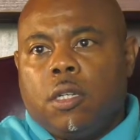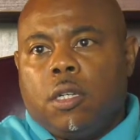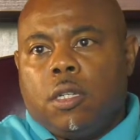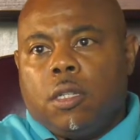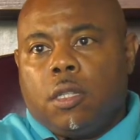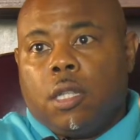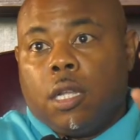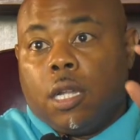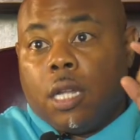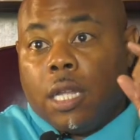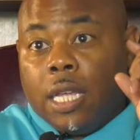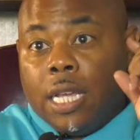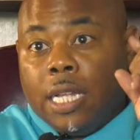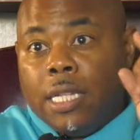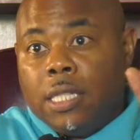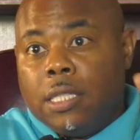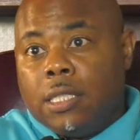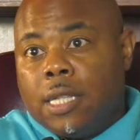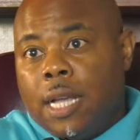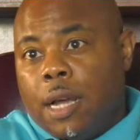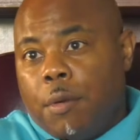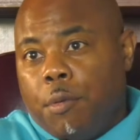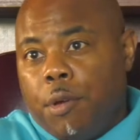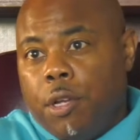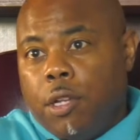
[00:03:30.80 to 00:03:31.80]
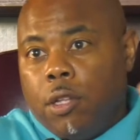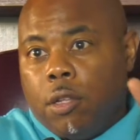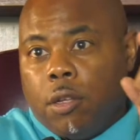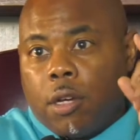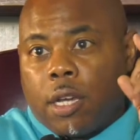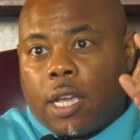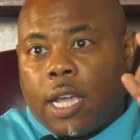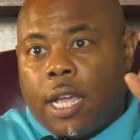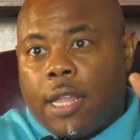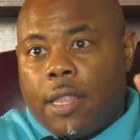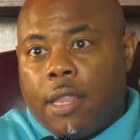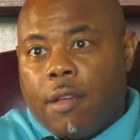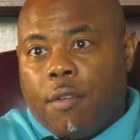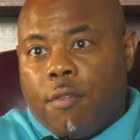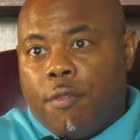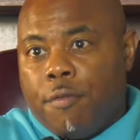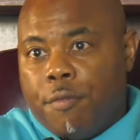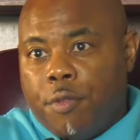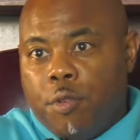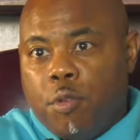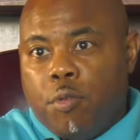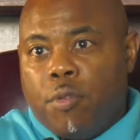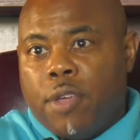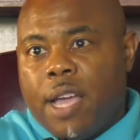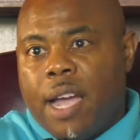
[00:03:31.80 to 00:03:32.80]
the lens that we look at or
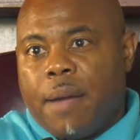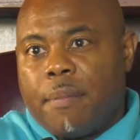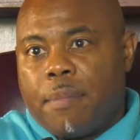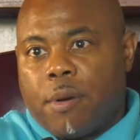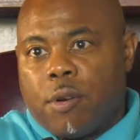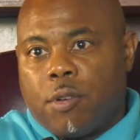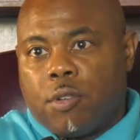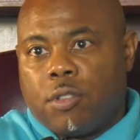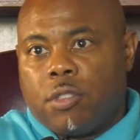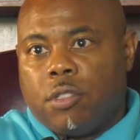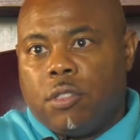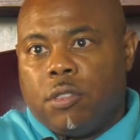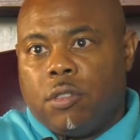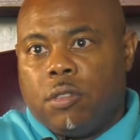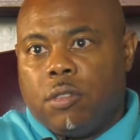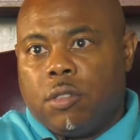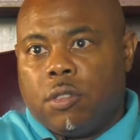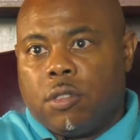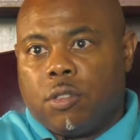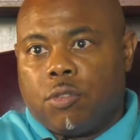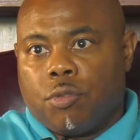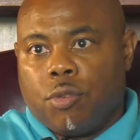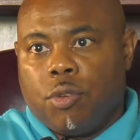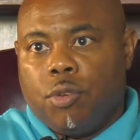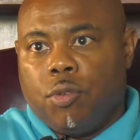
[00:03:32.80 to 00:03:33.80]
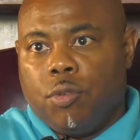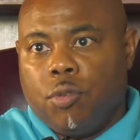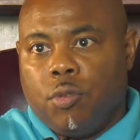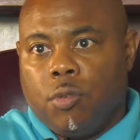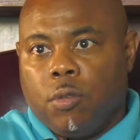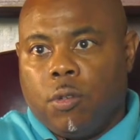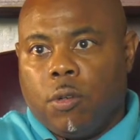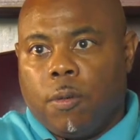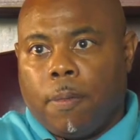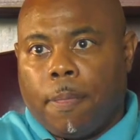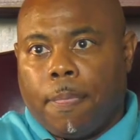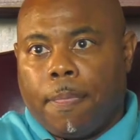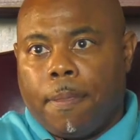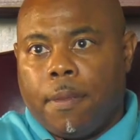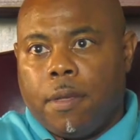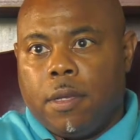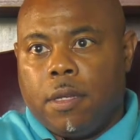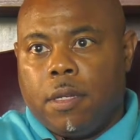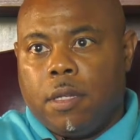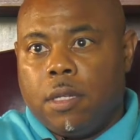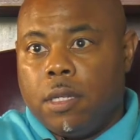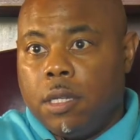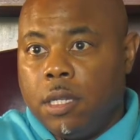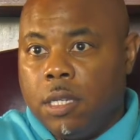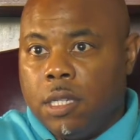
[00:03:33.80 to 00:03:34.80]
view that person through
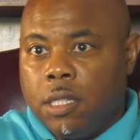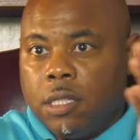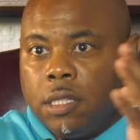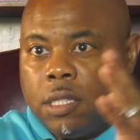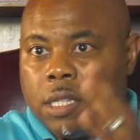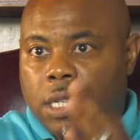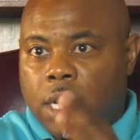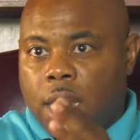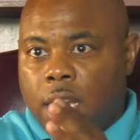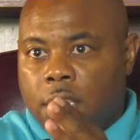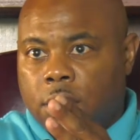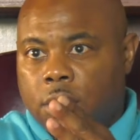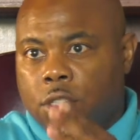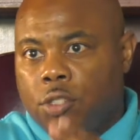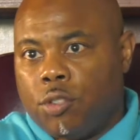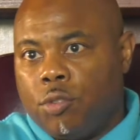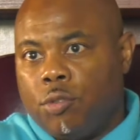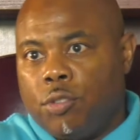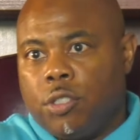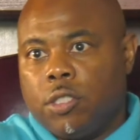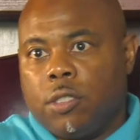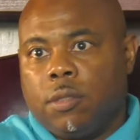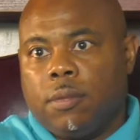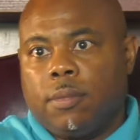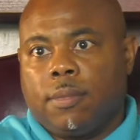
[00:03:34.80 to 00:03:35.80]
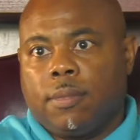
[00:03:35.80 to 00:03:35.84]
is the Constitution.